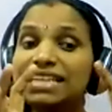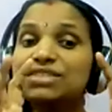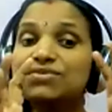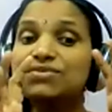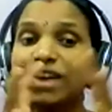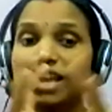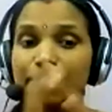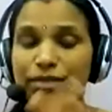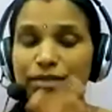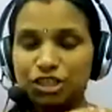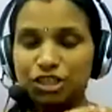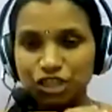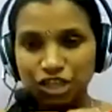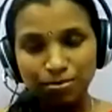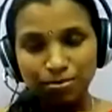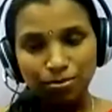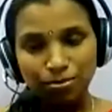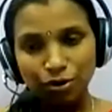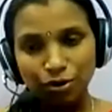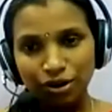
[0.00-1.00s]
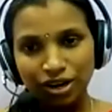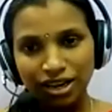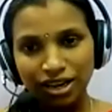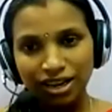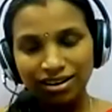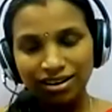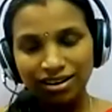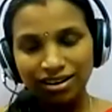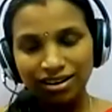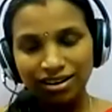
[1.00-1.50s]
that is very much
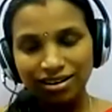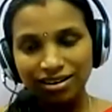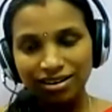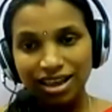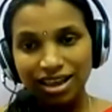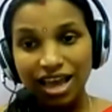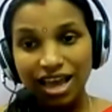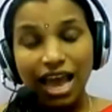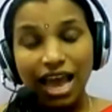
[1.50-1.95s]
important.